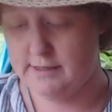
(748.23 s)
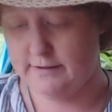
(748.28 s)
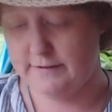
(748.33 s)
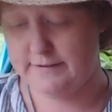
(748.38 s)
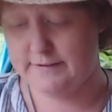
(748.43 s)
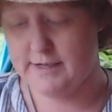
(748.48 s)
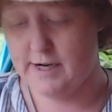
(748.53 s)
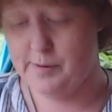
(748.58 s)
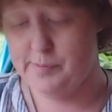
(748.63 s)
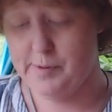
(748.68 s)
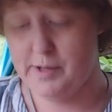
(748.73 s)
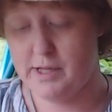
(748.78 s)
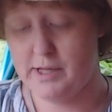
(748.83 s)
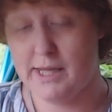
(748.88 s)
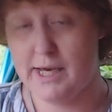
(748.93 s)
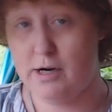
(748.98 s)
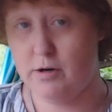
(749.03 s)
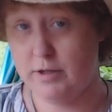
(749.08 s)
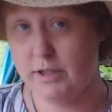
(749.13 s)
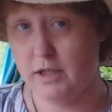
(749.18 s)
stop
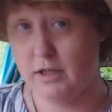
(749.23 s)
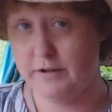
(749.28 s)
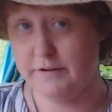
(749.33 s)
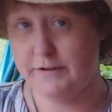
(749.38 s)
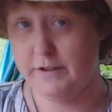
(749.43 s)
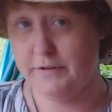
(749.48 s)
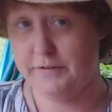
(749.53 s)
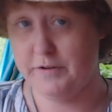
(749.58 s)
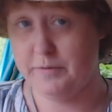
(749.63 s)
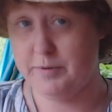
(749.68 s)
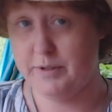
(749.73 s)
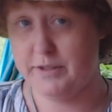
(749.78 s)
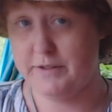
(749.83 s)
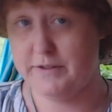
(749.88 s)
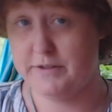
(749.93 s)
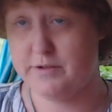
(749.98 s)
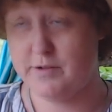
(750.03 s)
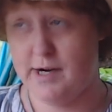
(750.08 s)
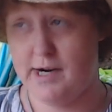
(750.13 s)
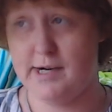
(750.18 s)
allowing ourselves to be
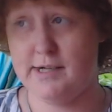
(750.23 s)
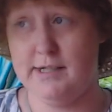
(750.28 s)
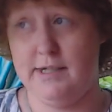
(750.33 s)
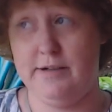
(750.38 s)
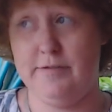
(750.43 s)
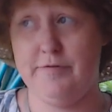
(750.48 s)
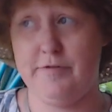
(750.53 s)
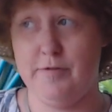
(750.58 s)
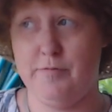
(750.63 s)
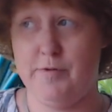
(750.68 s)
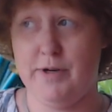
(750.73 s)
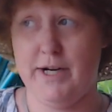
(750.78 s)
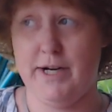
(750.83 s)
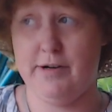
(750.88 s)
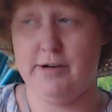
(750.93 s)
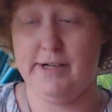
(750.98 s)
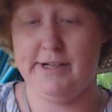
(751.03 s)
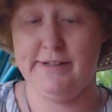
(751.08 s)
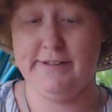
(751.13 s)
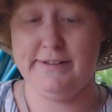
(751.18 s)
distracted from what our
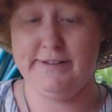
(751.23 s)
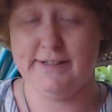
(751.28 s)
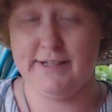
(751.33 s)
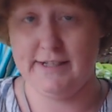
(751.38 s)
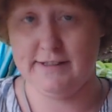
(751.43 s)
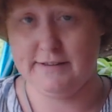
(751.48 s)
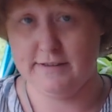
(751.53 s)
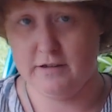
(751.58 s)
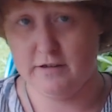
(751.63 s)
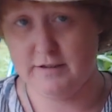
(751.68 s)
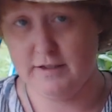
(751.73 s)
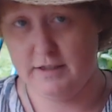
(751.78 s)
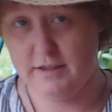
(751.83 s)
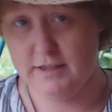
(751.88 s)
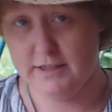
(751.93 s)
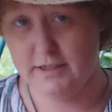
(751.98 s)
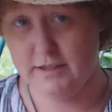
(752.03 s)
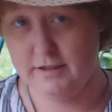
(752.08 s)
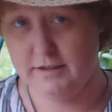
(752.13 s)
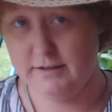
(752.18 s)
instincts are
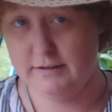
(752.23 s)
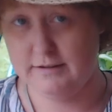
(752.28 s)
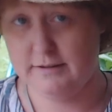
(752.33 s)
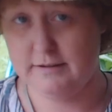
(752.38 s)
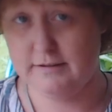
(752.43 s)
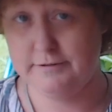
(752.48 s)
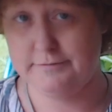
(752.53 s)
telling us.